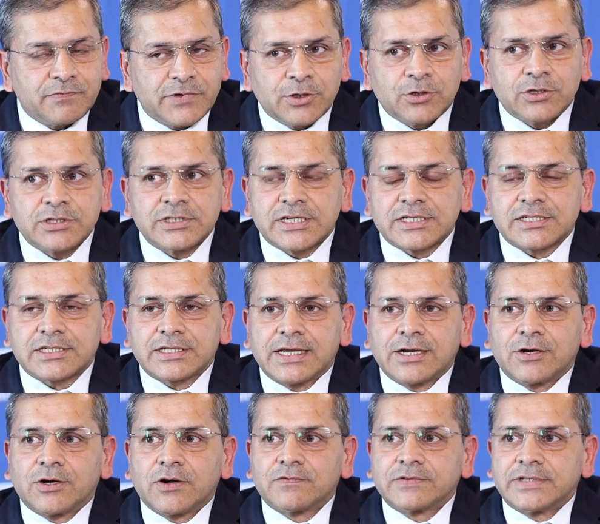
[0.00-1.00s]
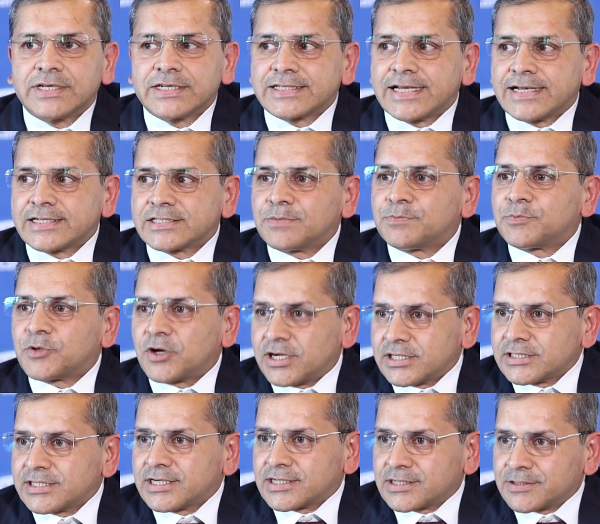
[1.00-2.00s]
we don't just think of this as a
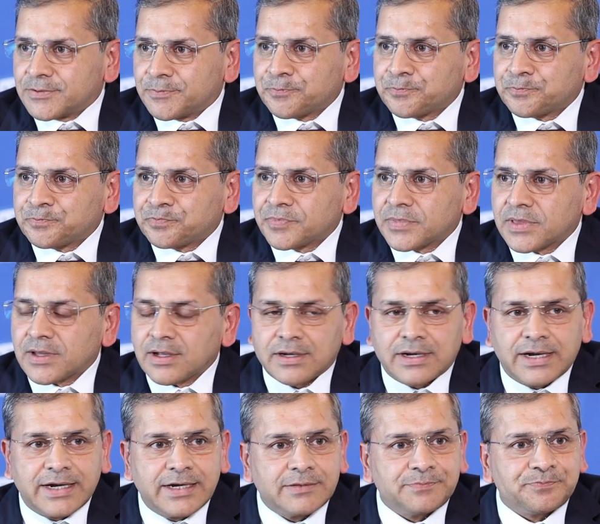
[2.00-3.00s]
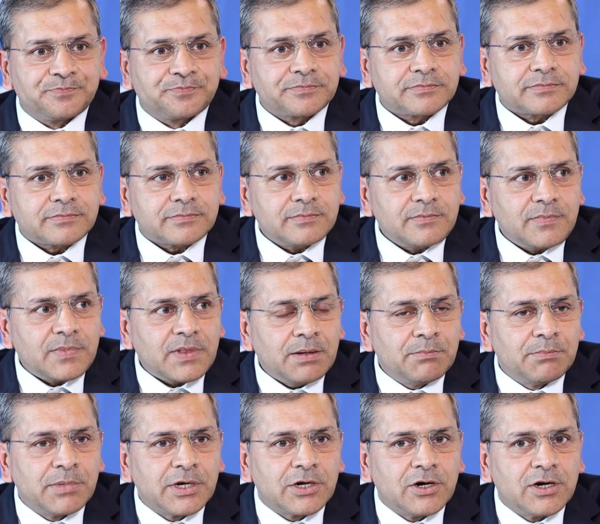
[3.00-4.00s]
project, right?
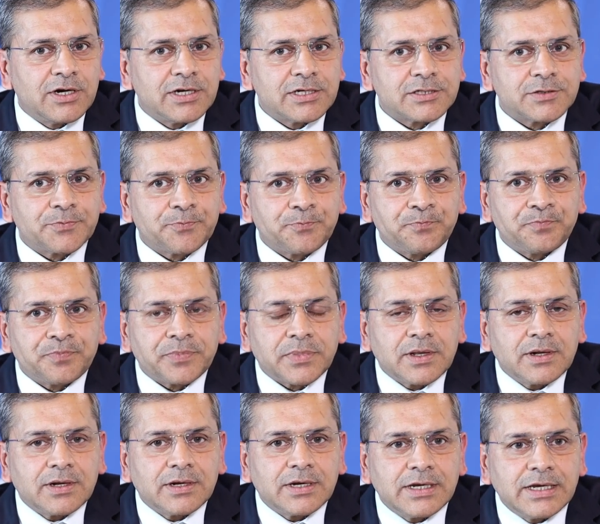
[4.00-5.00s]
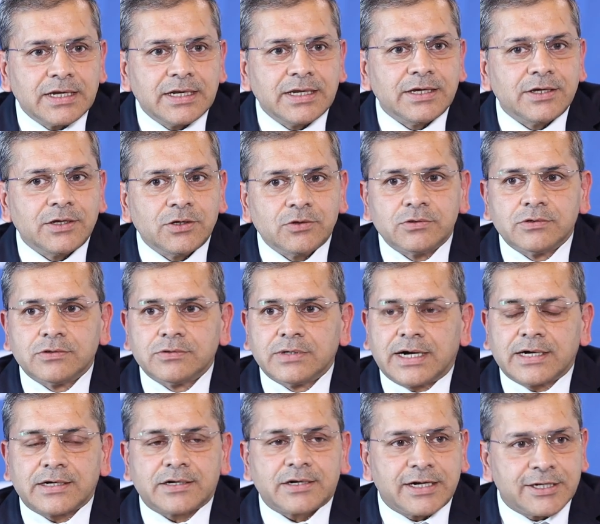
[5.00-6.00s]
Because clearly you
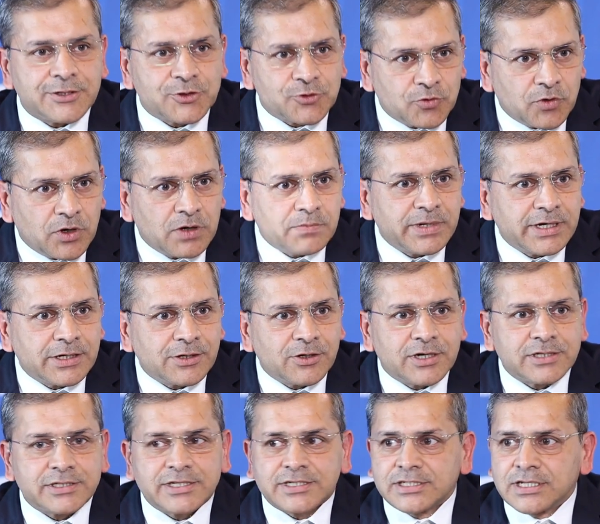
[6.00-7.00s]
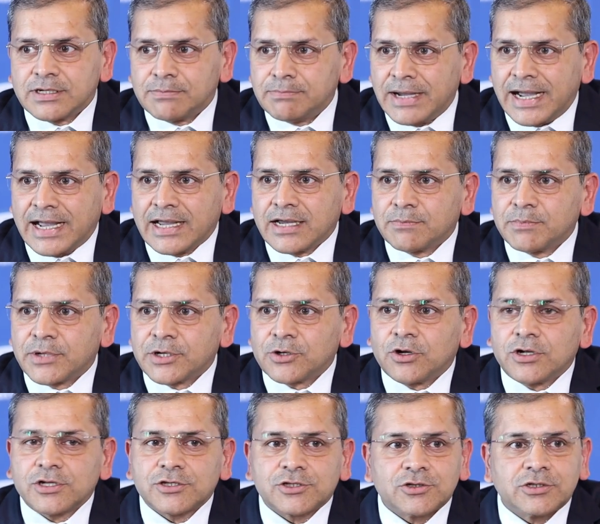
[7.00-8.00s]
are transforming not just the bank, but
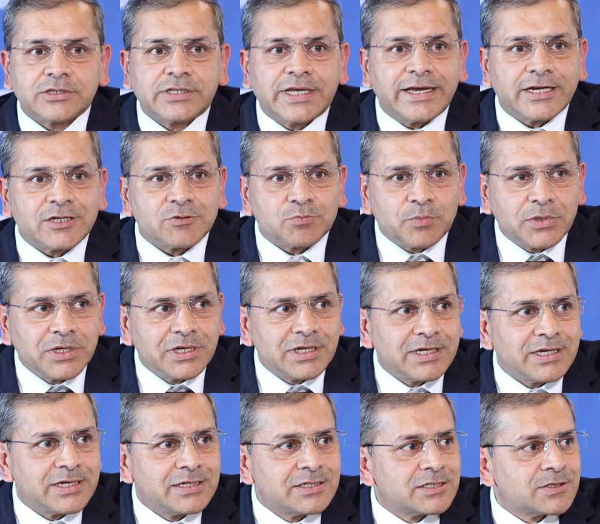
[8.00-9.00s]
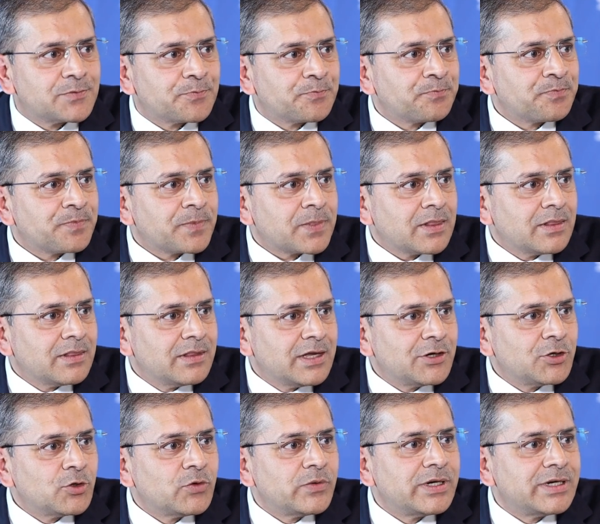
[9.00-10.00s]
also the experience
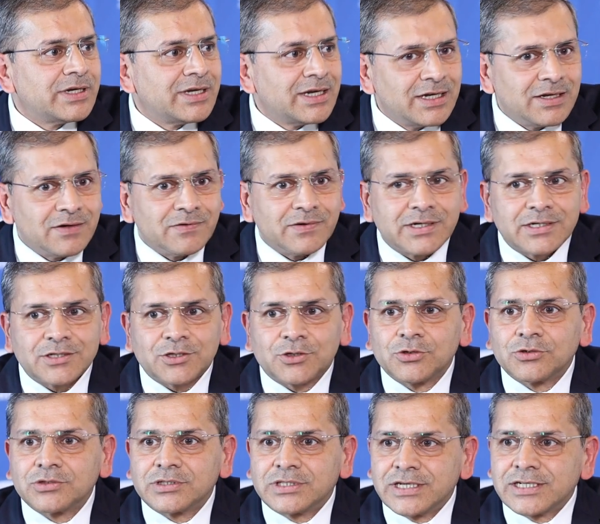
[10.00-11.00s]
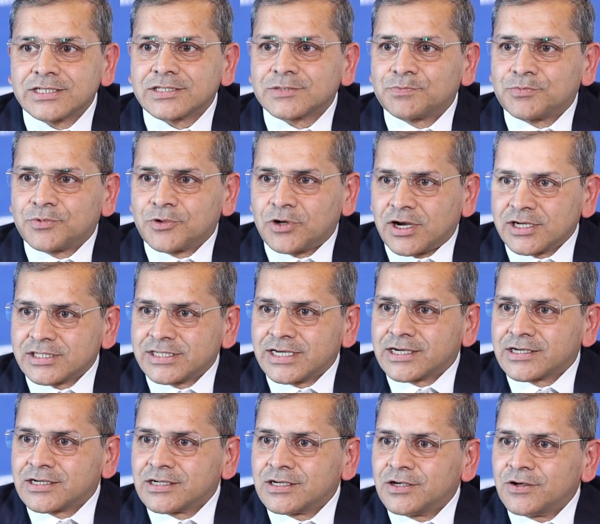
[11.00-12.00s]
that you will deliver through this
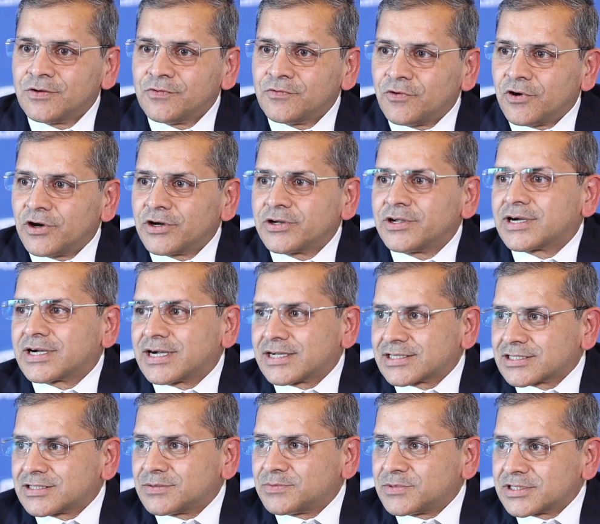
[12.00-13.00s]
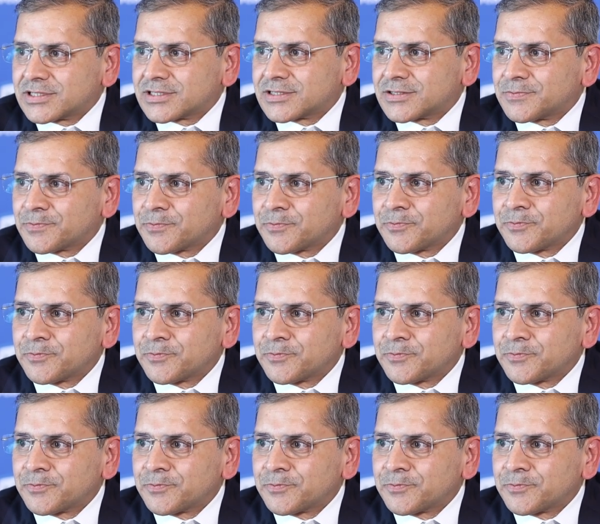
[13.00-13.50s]
project for your customers.